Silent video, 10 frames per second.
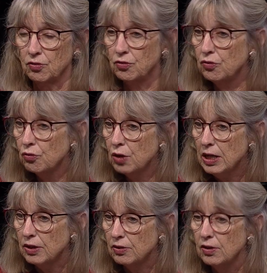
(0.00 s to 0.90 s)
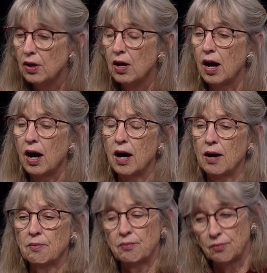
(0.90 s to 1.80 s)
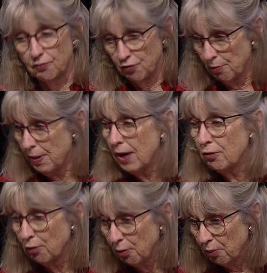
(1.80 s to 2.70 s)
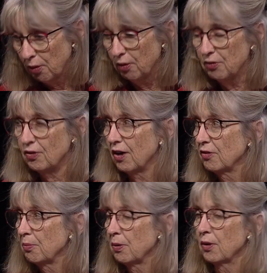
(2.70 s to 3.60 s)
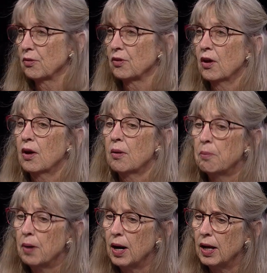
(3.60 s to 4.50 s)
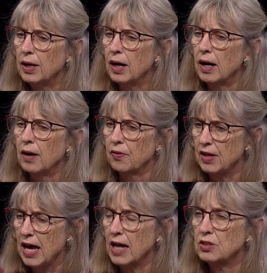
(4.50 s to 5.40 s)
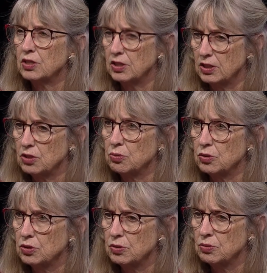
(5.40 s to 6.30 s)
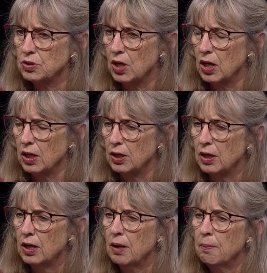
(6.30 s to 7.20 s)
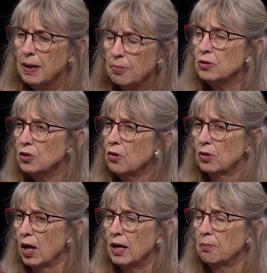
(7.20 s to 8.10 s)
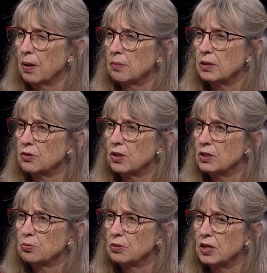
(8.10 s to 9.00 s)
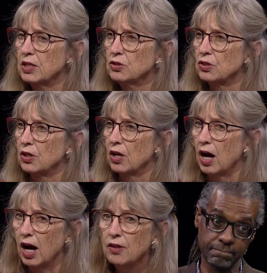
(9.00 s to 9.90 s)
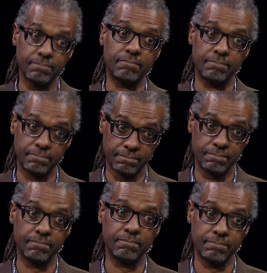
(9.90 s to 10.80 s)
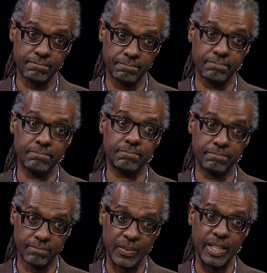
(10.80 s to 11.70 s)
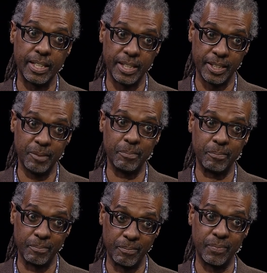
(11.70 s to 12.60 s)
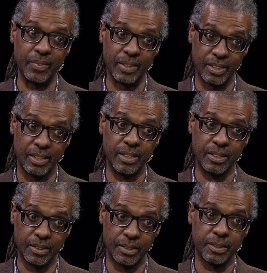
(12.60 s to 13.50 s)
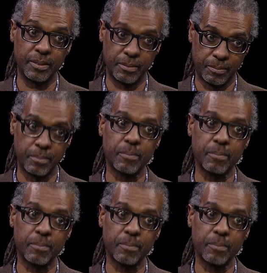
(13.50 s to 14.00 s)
street, for better or worse, I suppose. But the accidents will subside. People don't like public transportation. I think that's the bottom line here. It takes a while